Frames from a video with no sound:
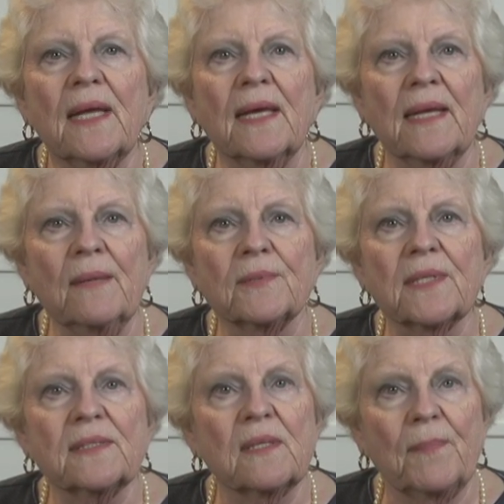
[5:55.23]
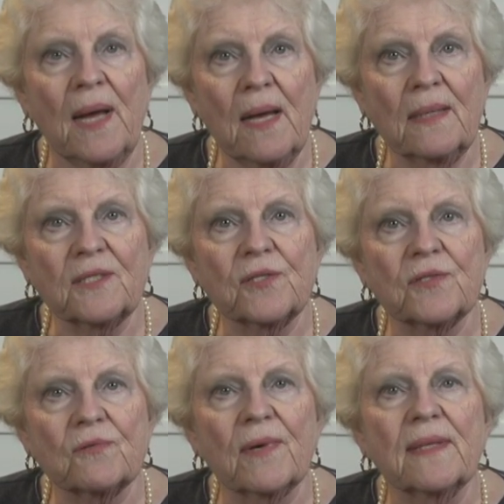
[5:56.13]
enables us to polish and
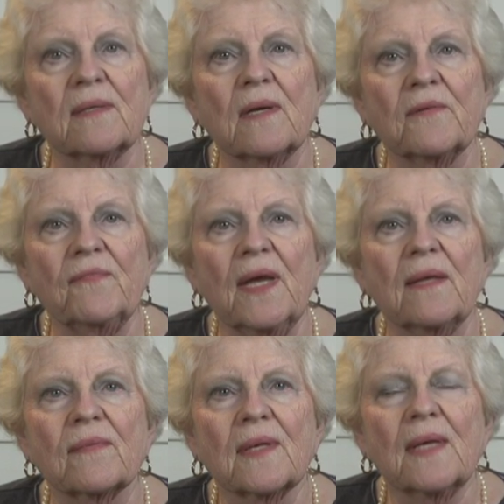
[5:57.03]
strengthen our faith.